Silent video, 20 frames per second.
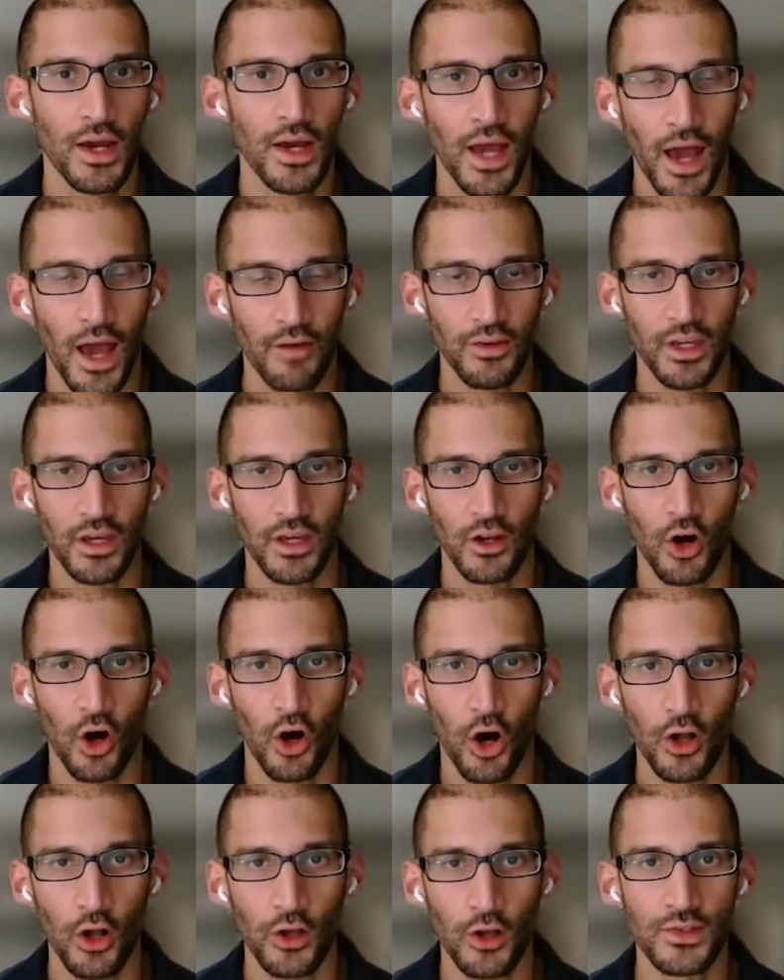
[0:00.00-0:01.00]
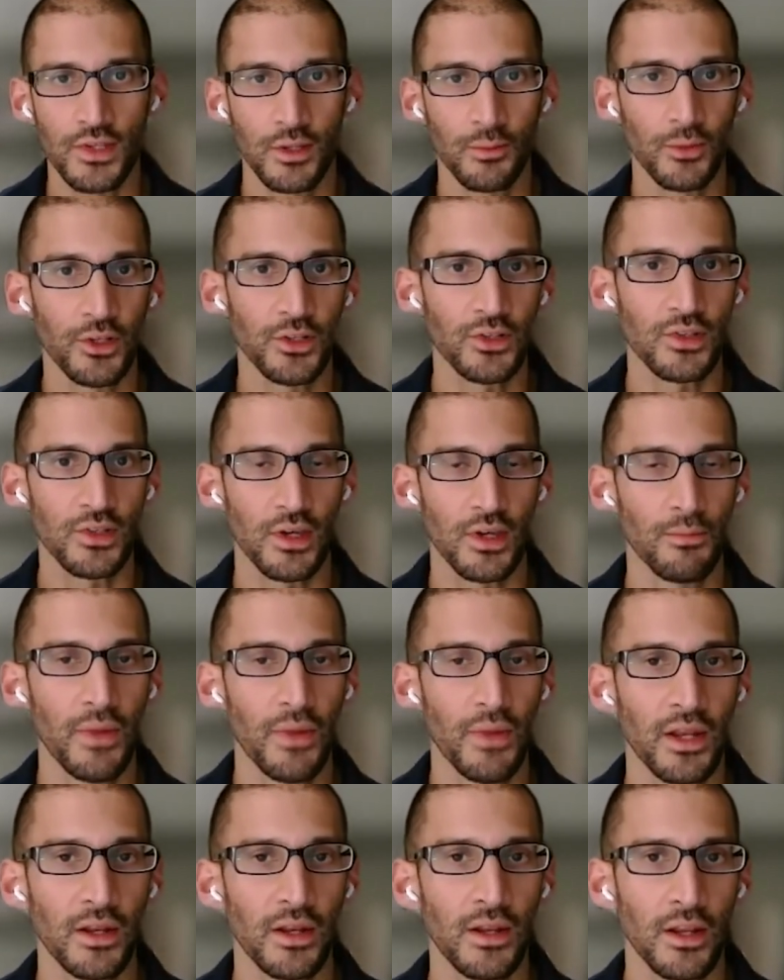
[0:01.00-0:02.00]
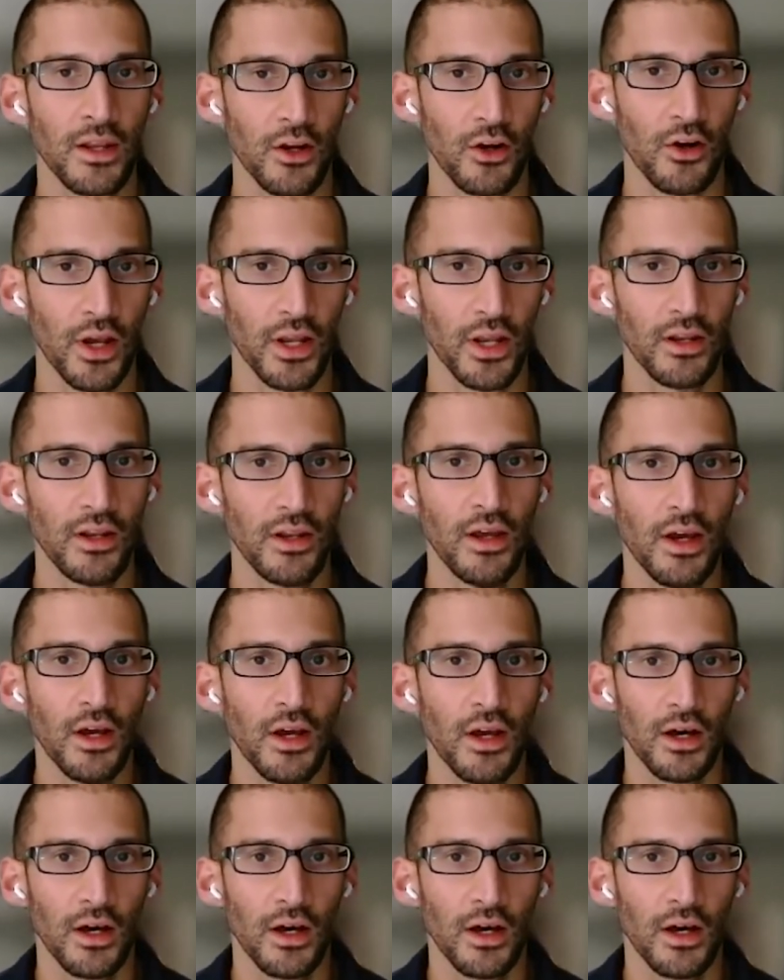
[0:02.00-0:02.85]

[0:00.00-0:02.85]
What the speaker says: having it all seamlessly embedded, integrated.